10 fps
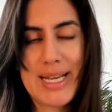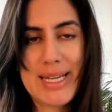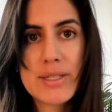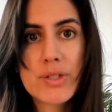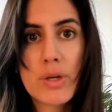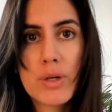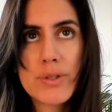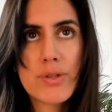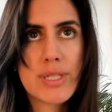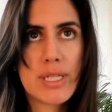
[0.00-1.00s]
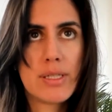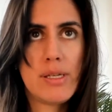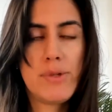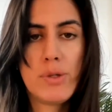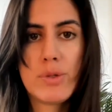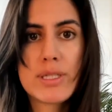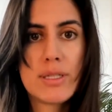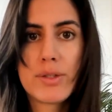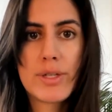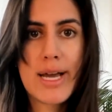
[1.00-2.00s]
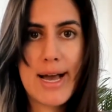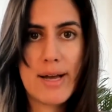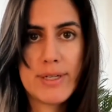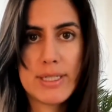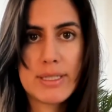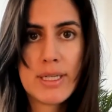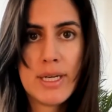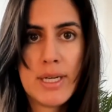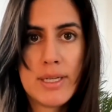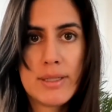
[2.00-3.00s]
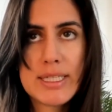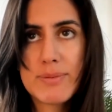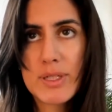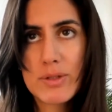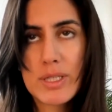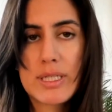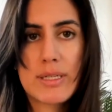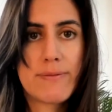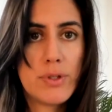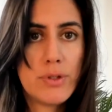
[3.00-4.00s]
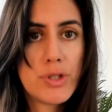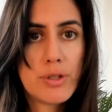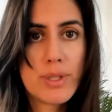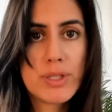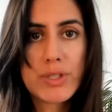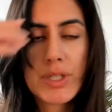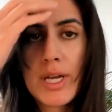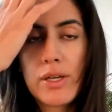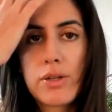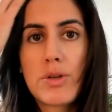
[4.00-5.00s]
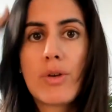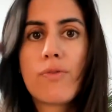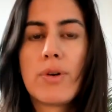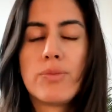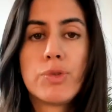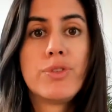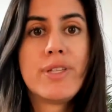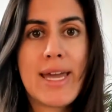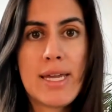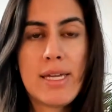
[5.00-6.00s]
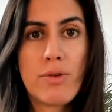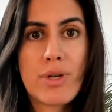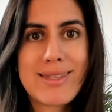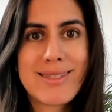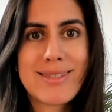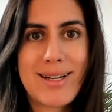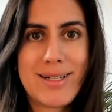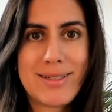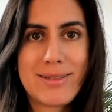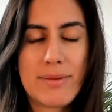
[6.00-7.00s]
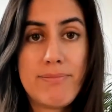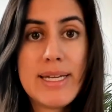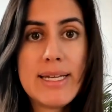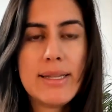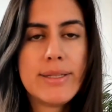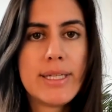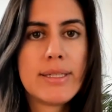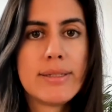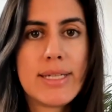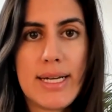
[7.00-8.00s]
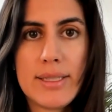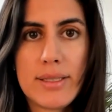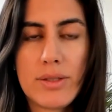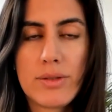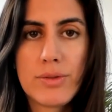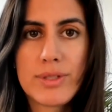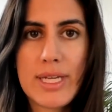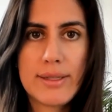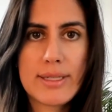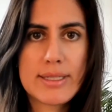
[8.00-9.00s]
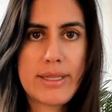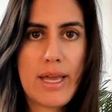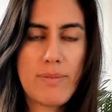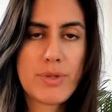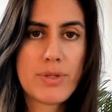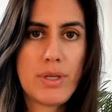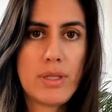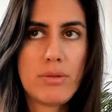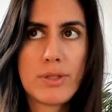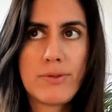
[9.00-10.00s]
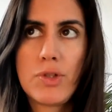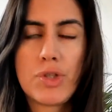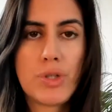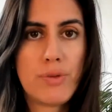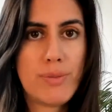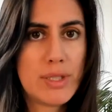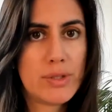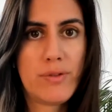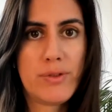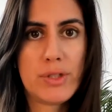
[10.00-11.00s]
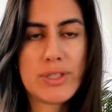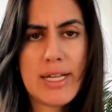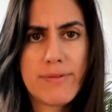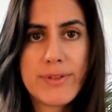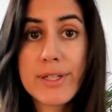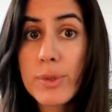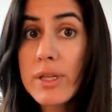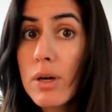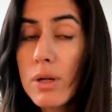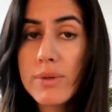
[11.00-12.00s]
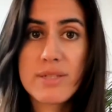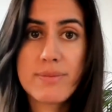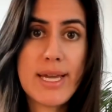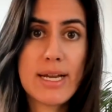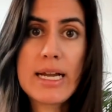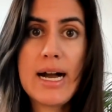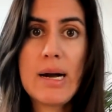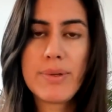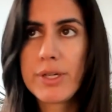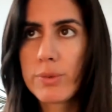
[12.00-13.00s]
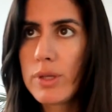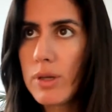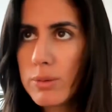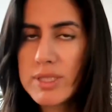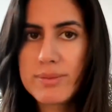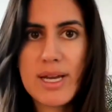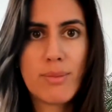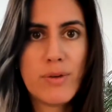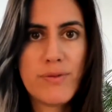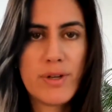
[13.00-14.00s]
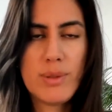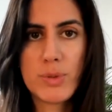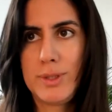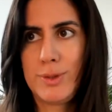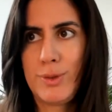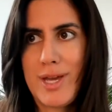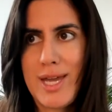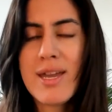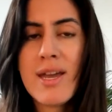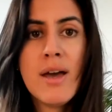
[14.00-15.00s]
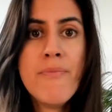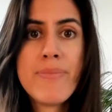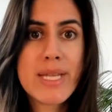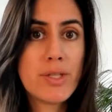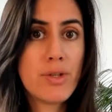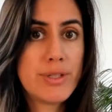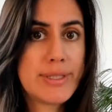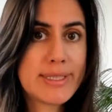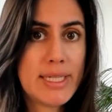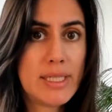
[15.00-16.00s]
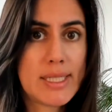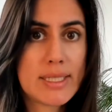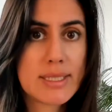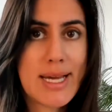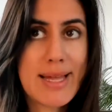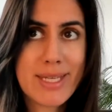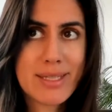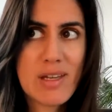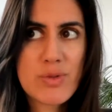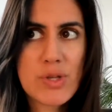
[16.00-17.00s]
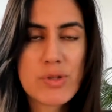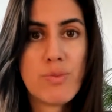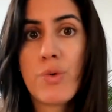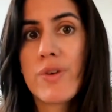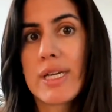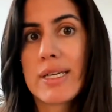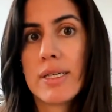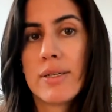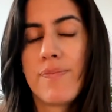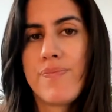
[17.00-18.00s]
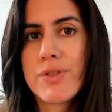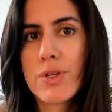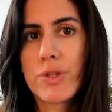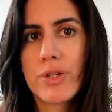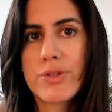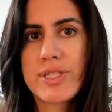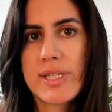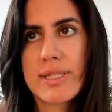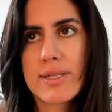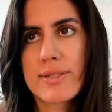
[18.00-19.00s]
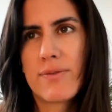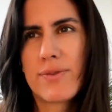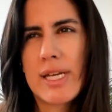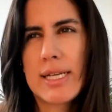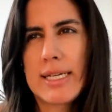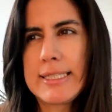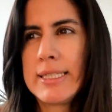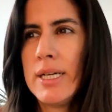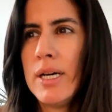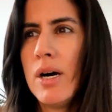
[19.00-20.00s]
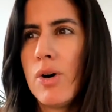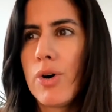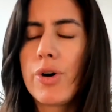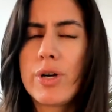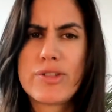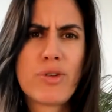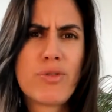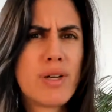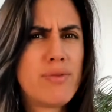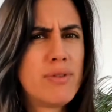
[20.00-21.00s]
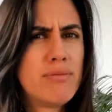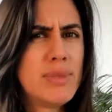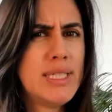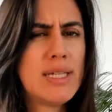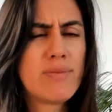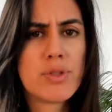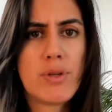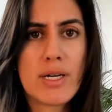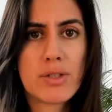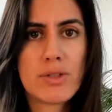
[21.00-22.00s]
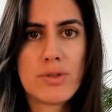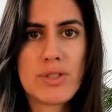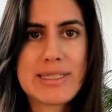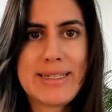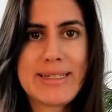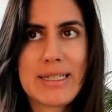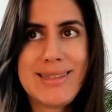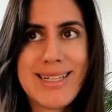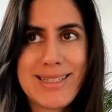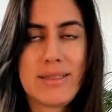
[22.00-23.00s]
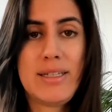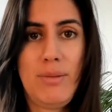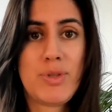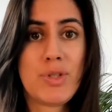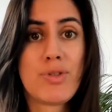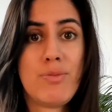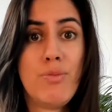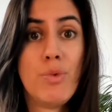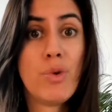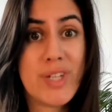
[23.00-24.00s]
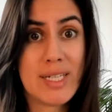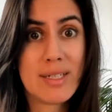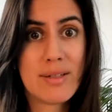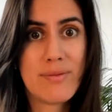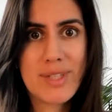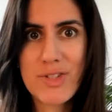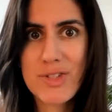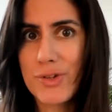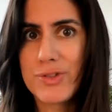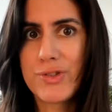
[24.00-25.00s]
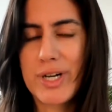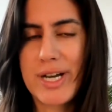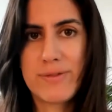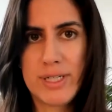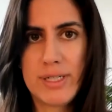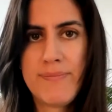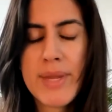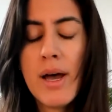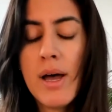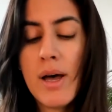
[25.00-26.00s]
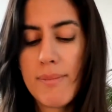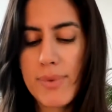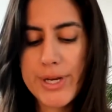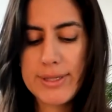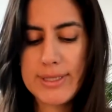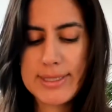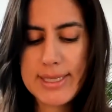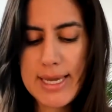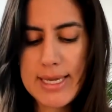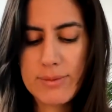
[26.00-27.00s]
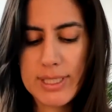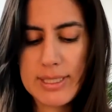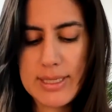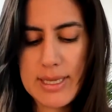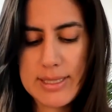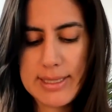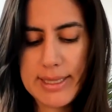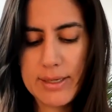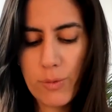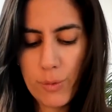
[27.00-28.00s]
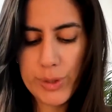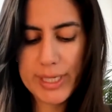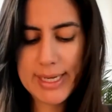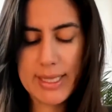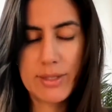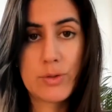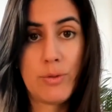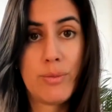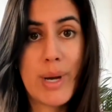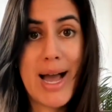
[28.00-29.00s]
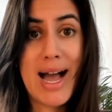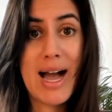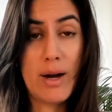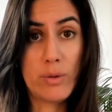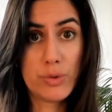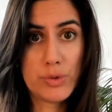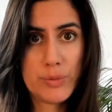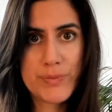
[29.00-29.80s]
And it's obvious that if you still don't have it, it's because it's in a future, but from today, you can start building that to take the steps into this future version of yourself. There will always be a gap. There will always be a buffer between today and your desires. And that keeps us moving. So don't see it as something like, oh, it's so far from me, I'm so anxious. It's like, that keeps us moving. That's your driver. But in this case, what he says is like, we can zoom out.